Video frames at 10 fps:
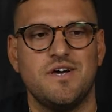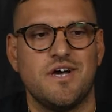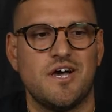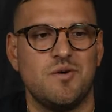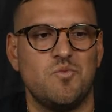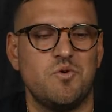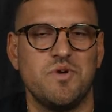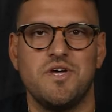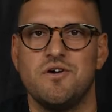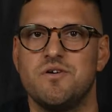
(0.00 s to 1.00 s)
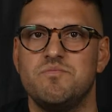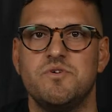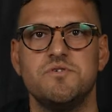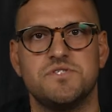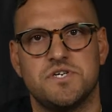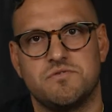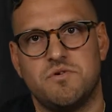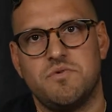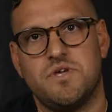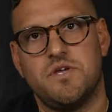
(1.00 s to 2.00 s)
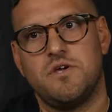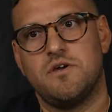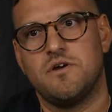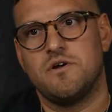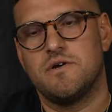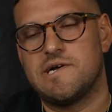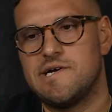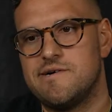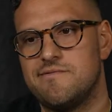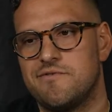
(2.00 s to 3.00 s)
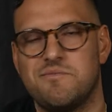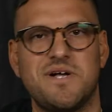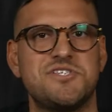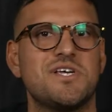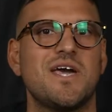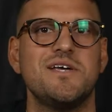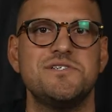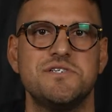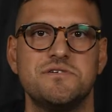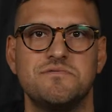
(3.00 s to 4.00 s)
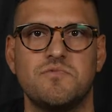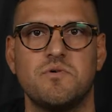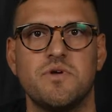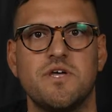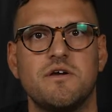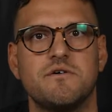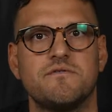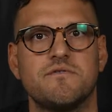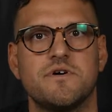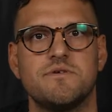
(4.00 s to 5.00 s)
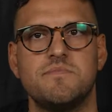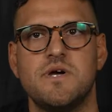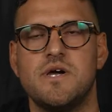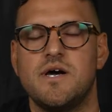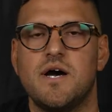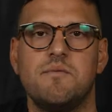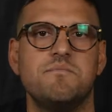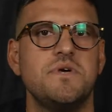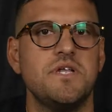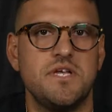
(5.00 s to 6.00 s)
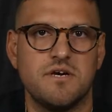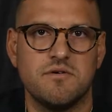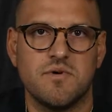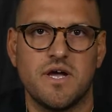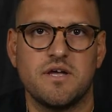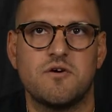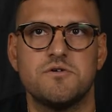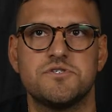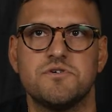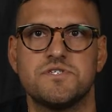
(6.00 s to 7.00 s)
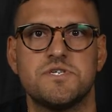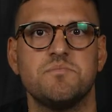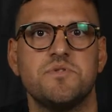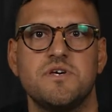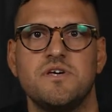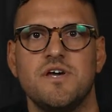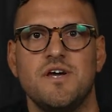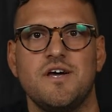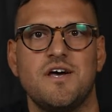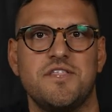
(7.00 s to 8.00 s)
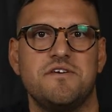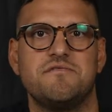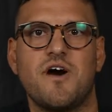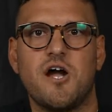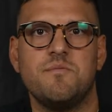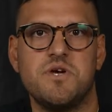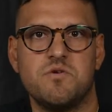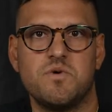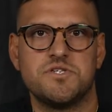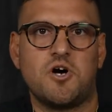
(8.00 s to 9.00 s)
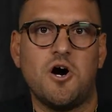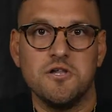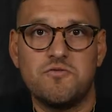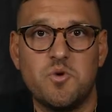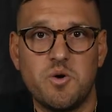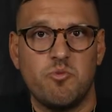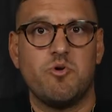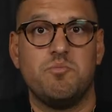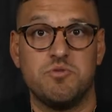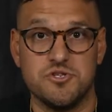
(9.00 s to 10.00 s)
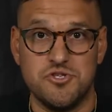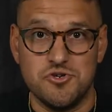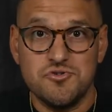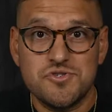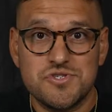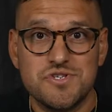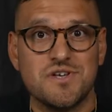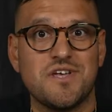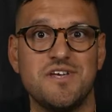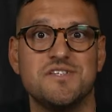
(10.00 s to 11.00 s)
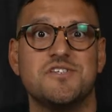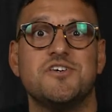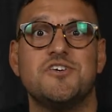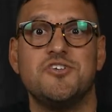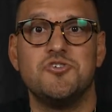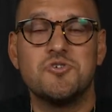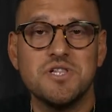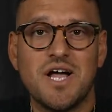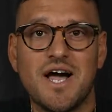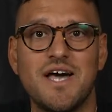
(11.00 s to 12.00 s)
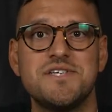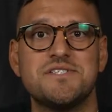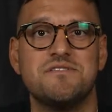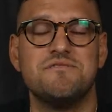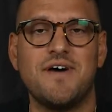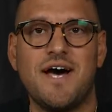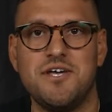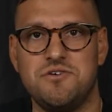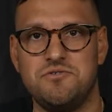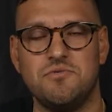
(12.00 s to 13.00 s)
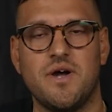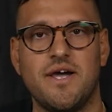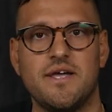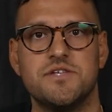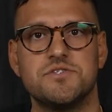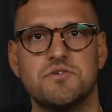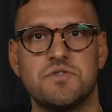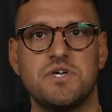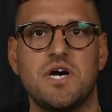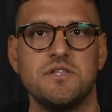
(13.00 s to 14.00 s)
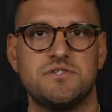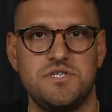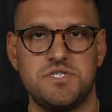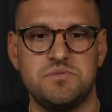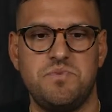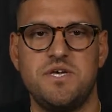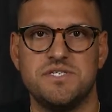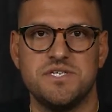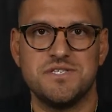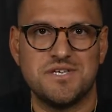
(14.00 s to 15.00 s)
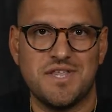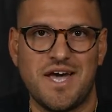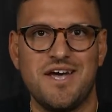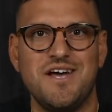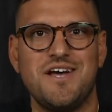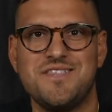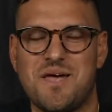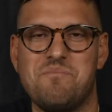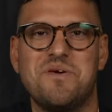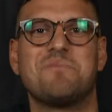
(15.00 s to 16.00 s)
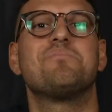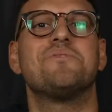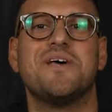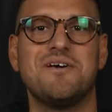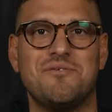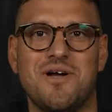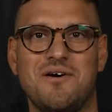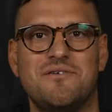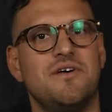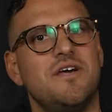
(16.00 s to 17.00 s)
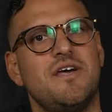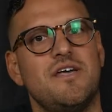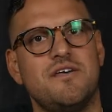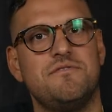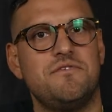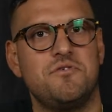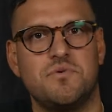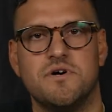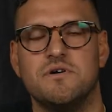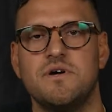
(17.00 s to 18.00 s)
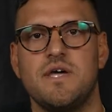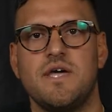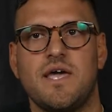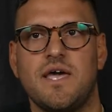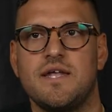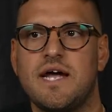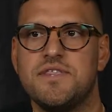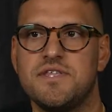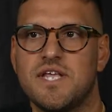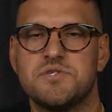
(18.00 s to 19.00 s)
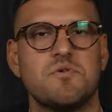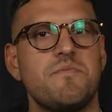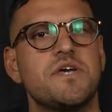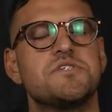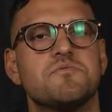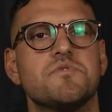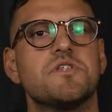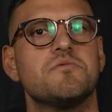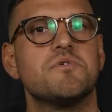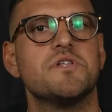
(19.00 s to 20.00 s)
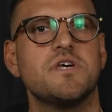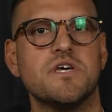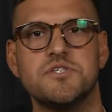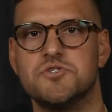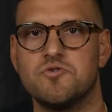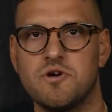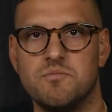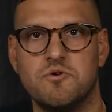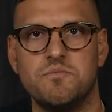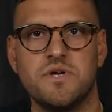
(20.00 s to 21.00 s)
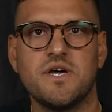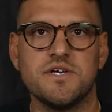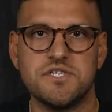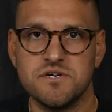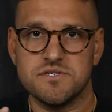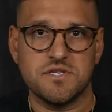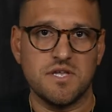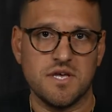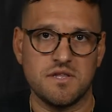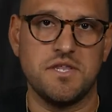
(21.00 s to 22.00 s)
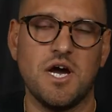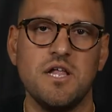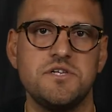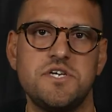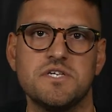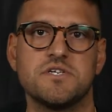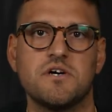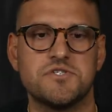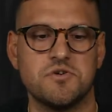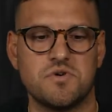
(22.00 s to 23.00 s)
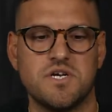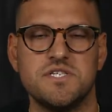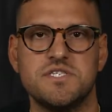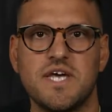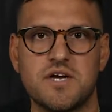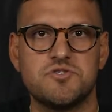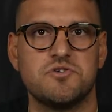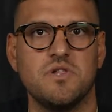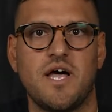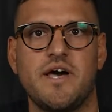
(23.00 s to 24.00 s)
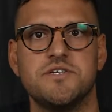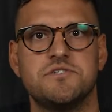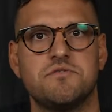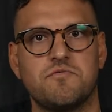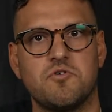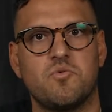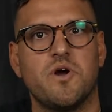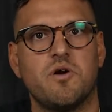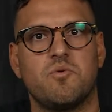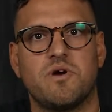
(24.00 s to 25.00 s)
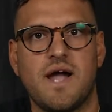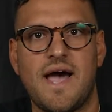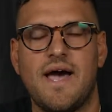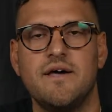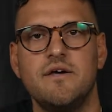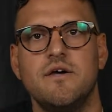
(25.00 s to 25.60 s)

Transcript: um, what we hear in music, what we hear um, from education, what we hear from uh, media, right? Culture is simply uh, the environment in which all of what we produce is utilized and valued, right? And so theology speaks into that, that big playground, if you will. And I think that's what makes it really, really enjoyable because here's the thing theology is also contextualized for where we're at.